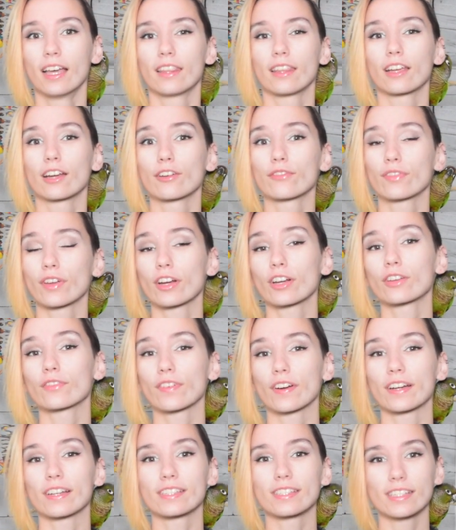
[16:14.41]
They are very,
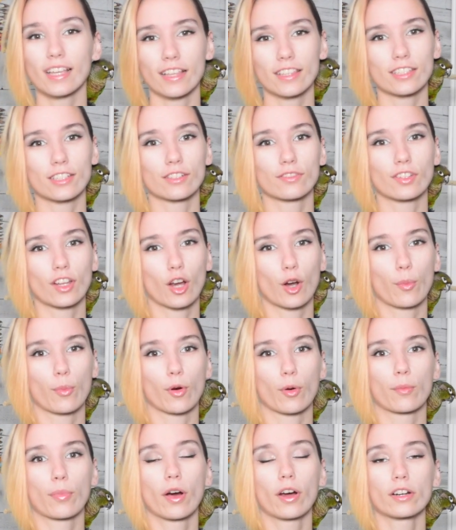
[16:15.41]
very sensitive to
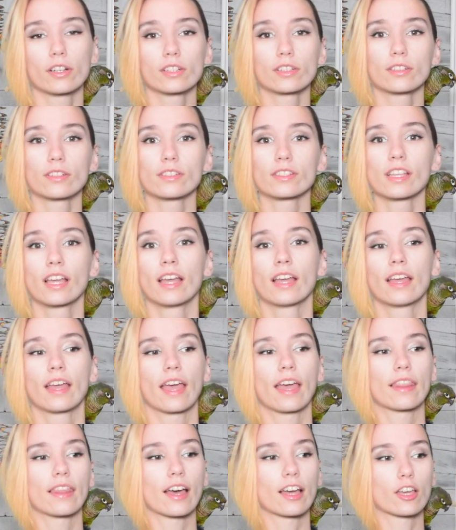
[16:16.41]
airborne particles,
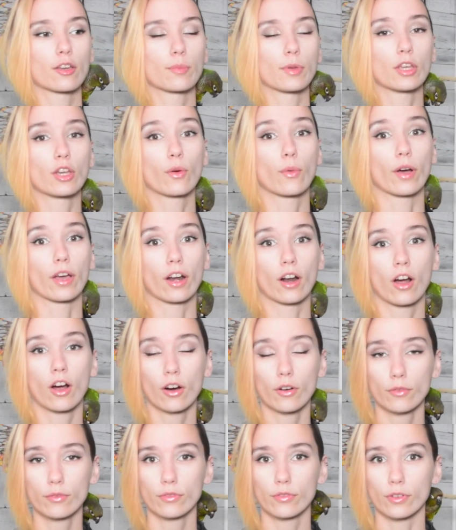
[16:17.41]
and that can be quite
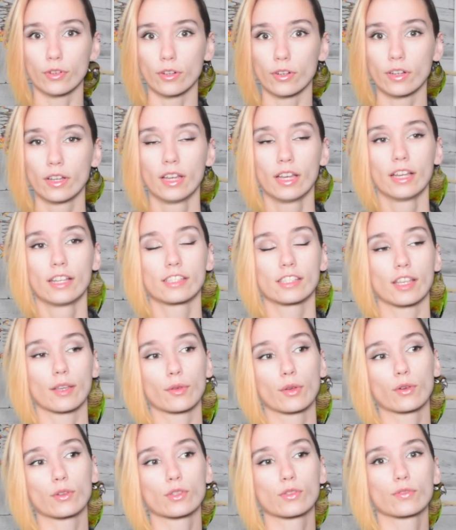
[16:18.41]
harmful. Same
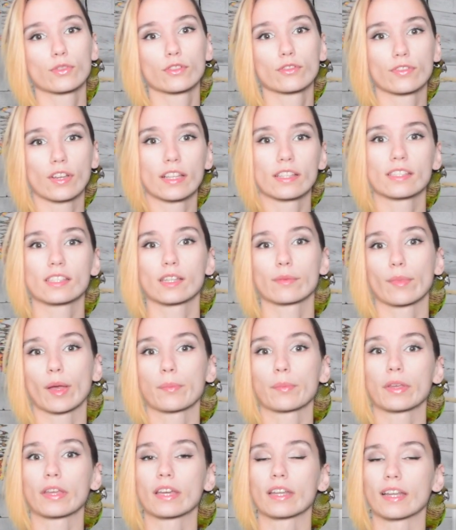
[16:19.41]
goes for vents that might
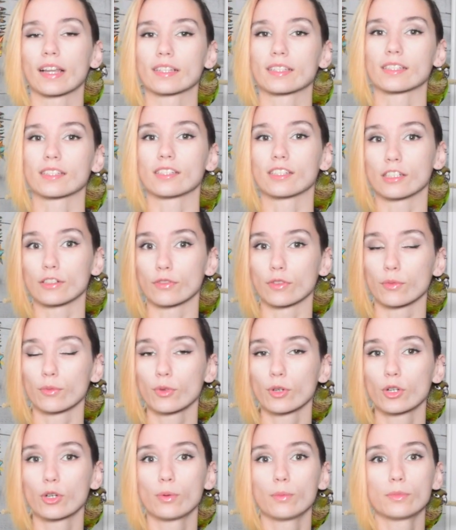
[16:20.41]
be connected to different
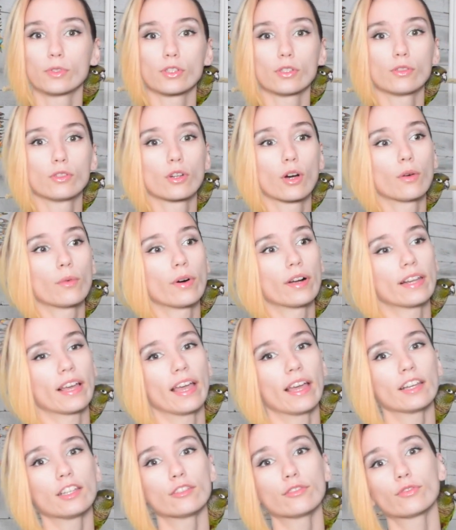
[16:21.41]
rooms. You don't want
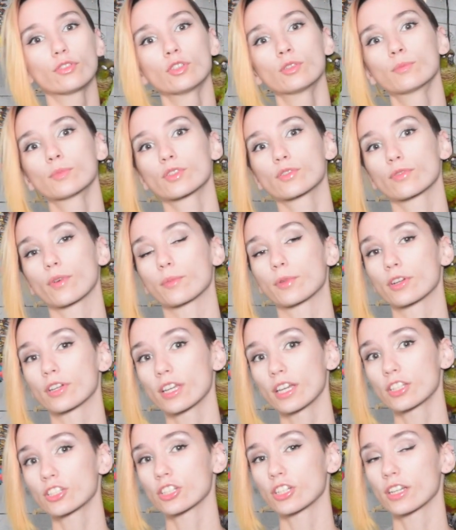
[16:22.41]
any fumes from your
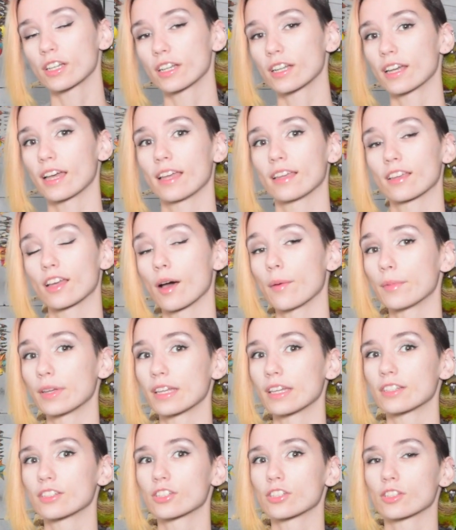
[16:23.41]
kitchen coming
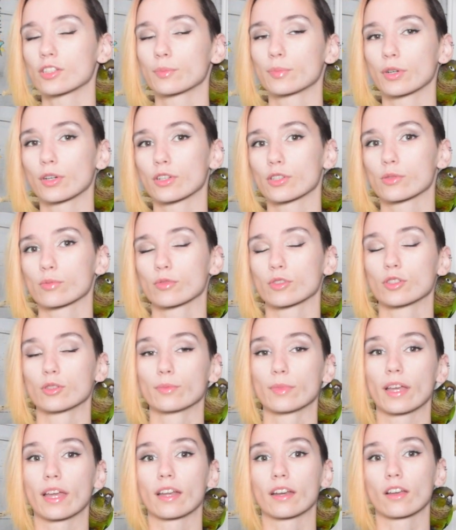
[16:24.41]
into the bird's room
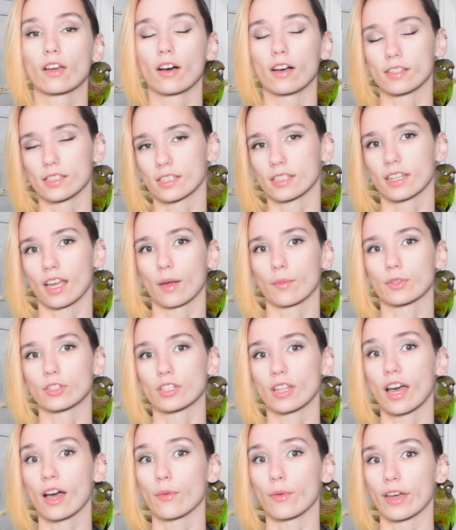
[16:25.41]
and causing damage
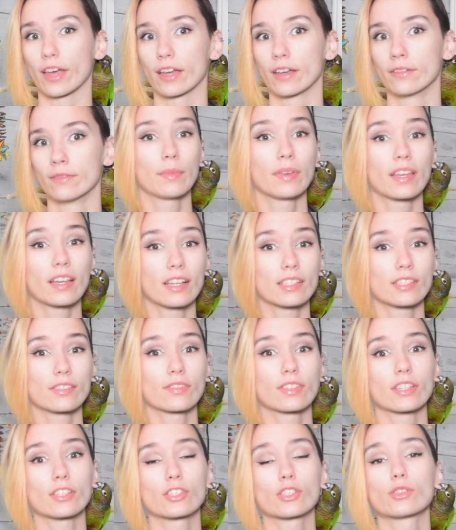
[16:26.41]
that way. Because of
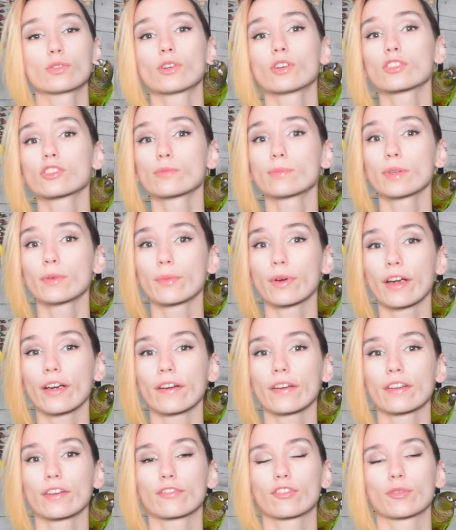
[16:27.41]
this, do also be
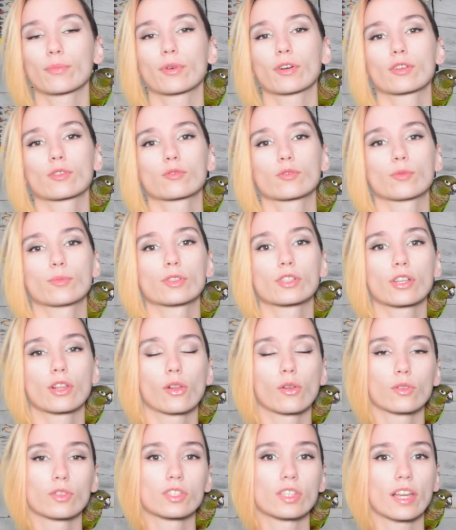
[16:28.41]
wary if your bird's room is
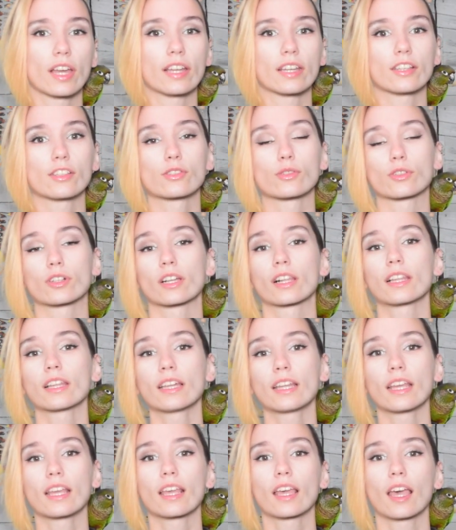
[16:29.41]
close to any sort of
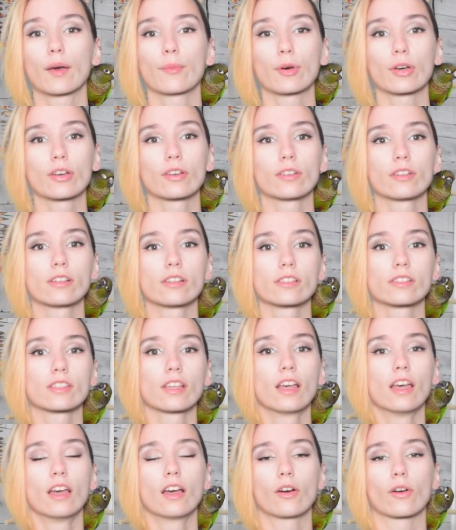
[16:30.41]
cleaning chemicals
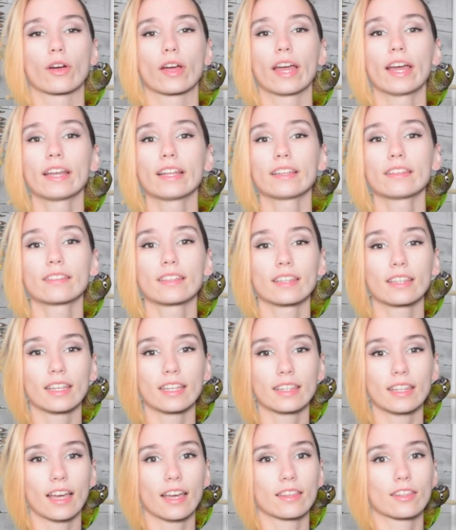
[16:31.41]
or anything like
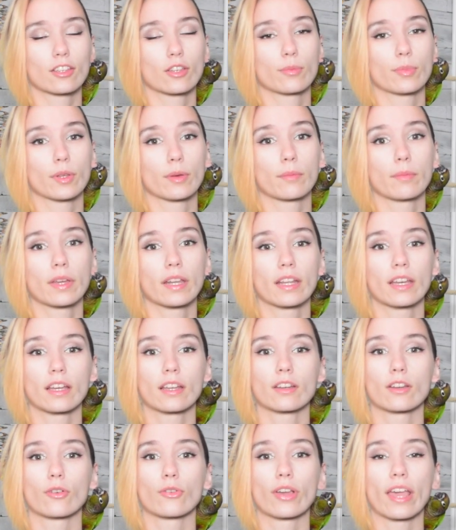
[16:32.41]
that that could be
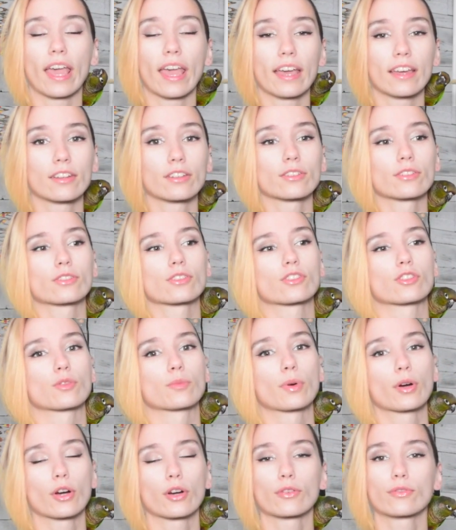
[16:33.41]
emitting. No candles, no
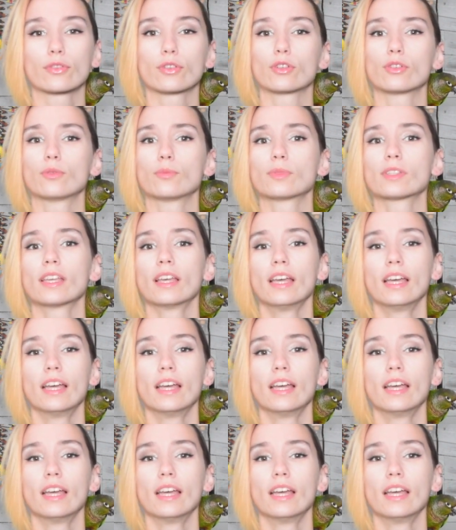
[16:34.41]
perfumes,